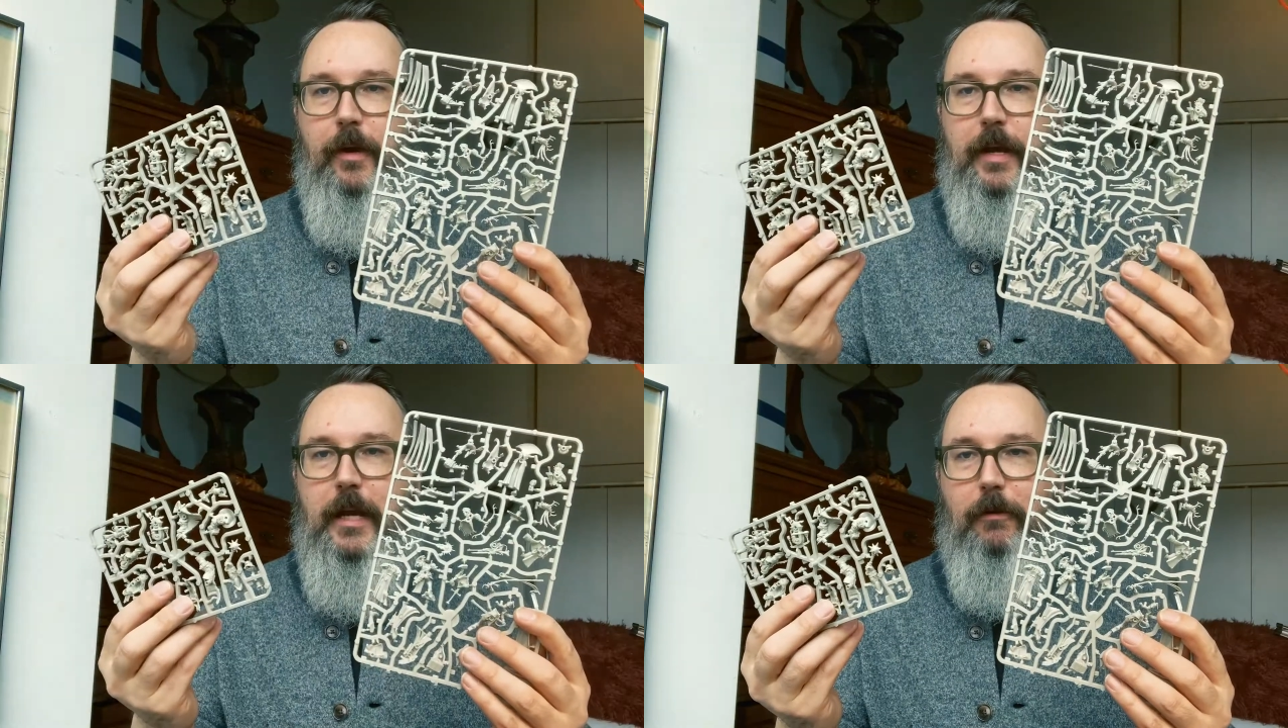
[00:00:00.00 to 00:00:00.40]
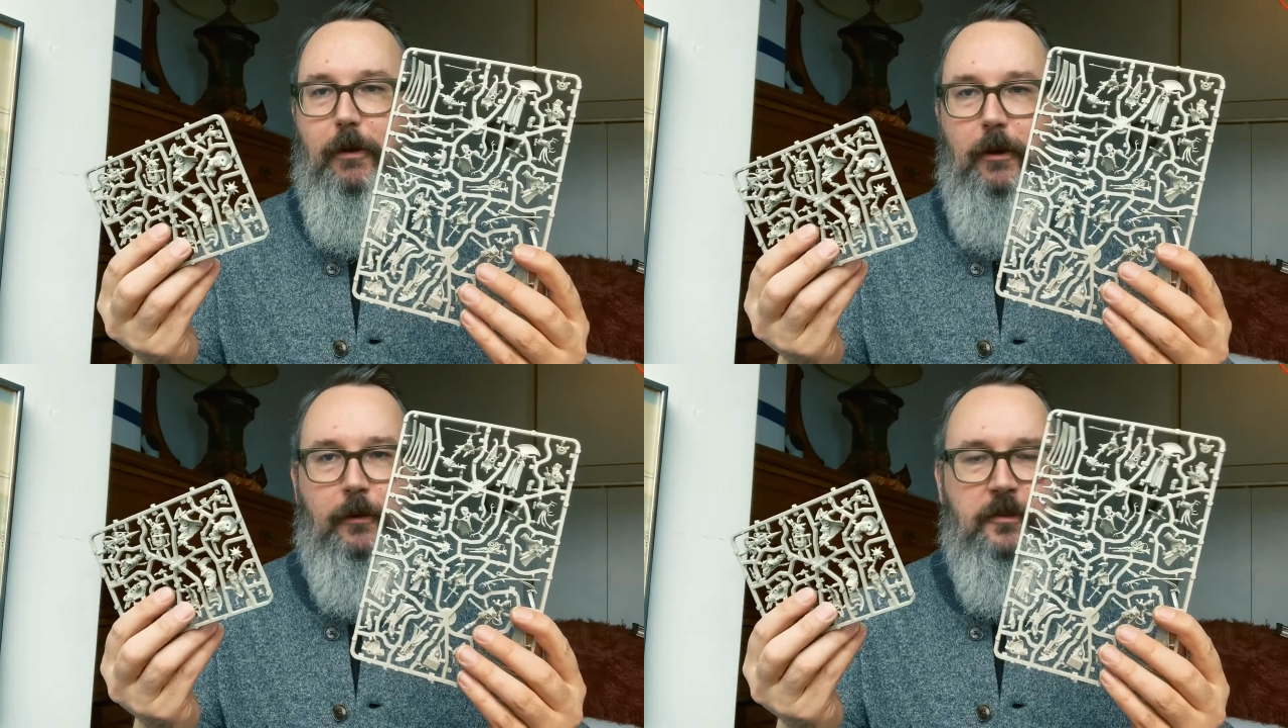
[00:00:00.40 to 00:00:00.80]

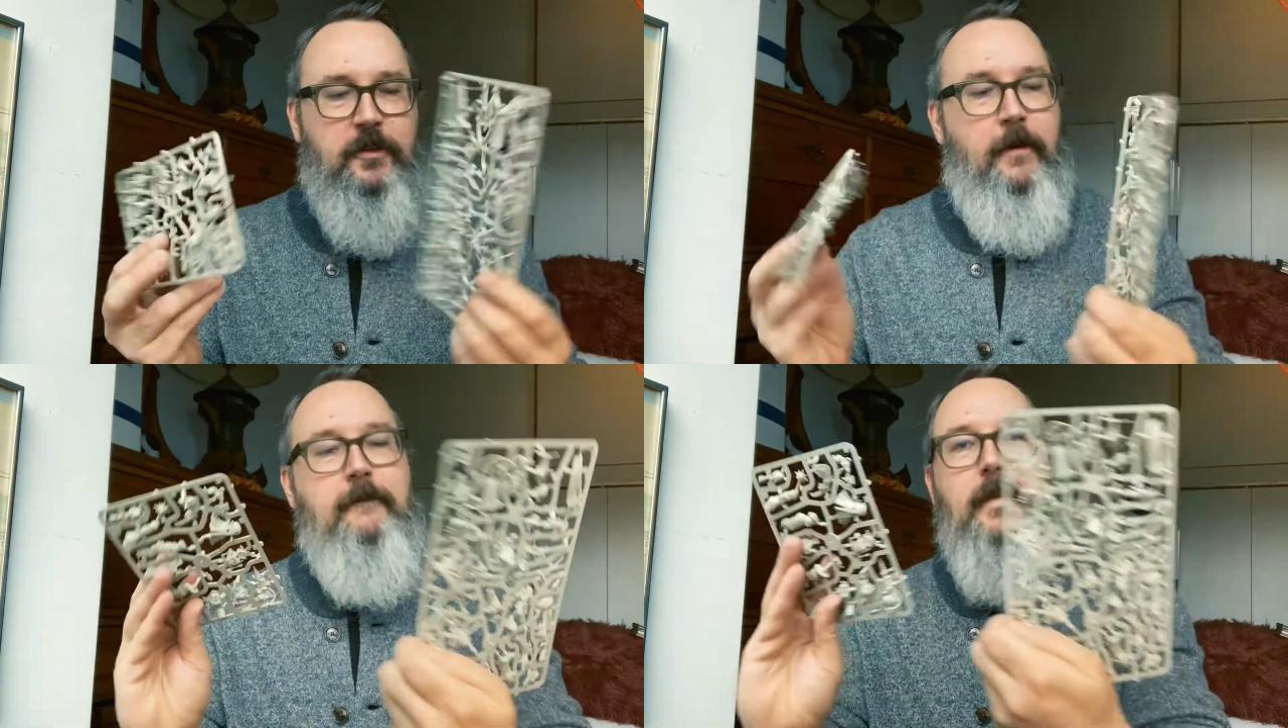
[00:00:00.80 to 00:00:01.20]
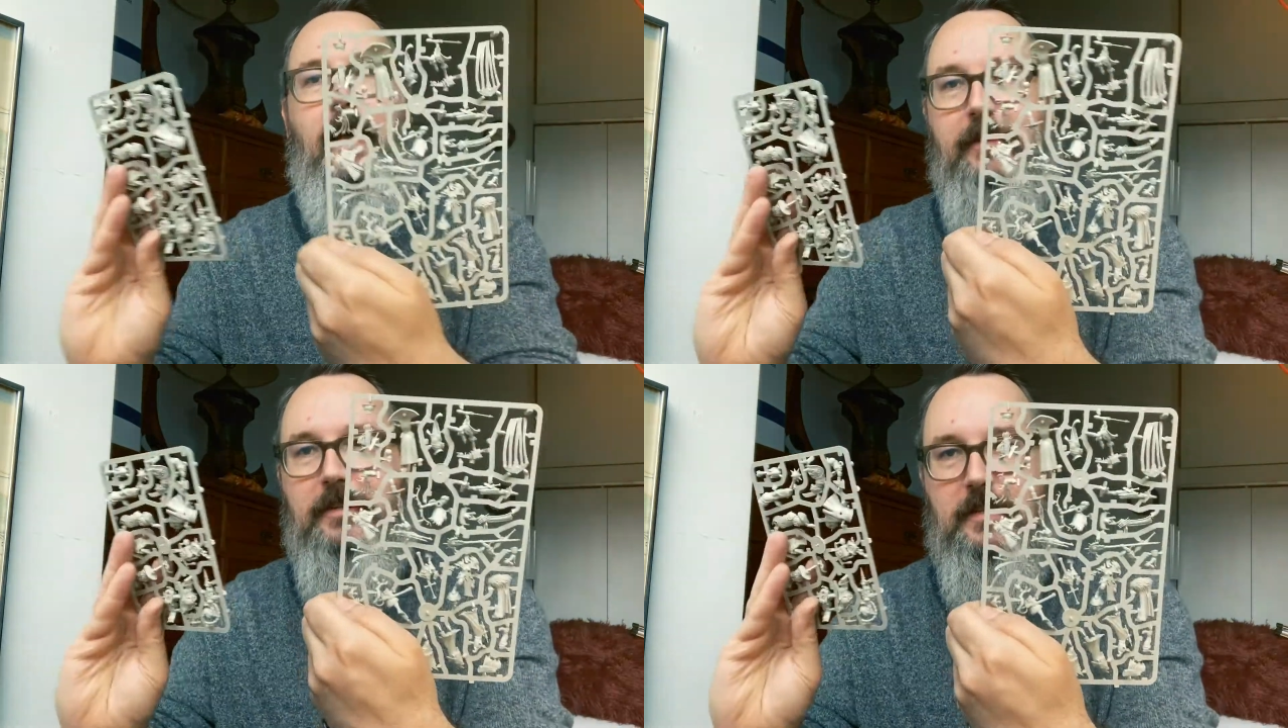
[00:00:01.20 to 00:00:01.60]
heroes.
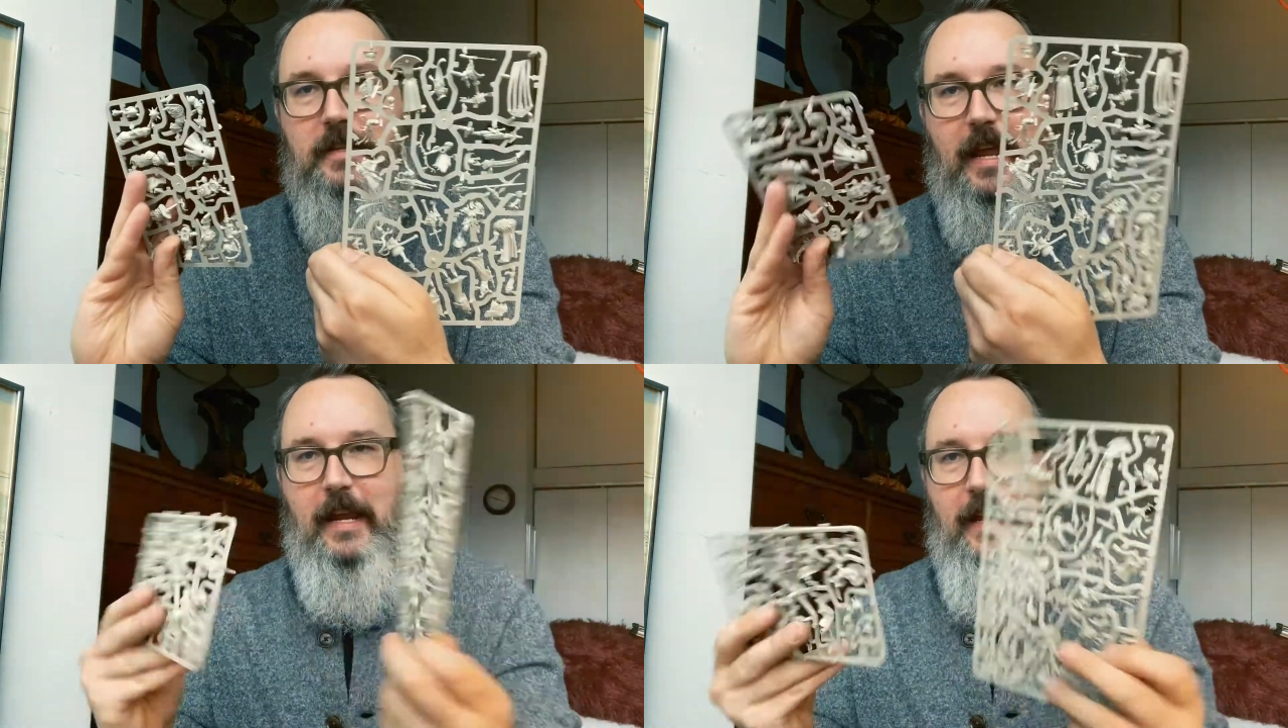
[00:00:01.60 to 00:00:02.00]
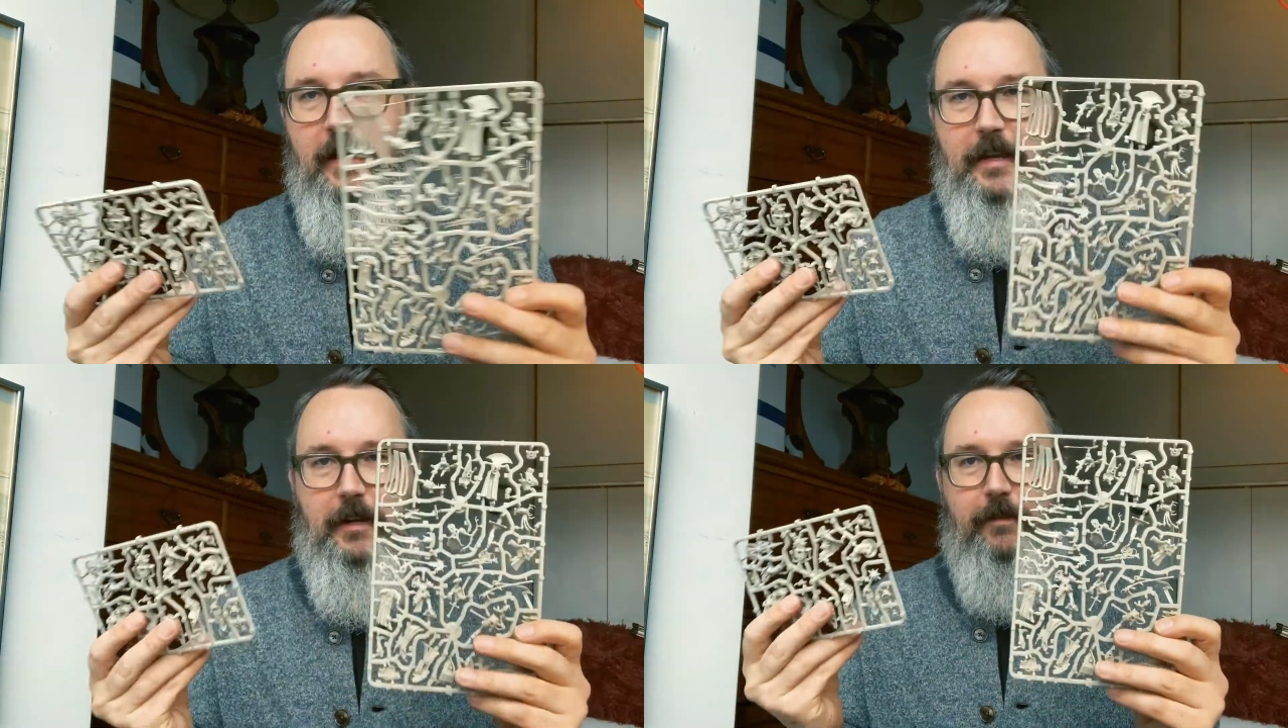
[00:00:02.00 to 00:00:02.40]
And this is a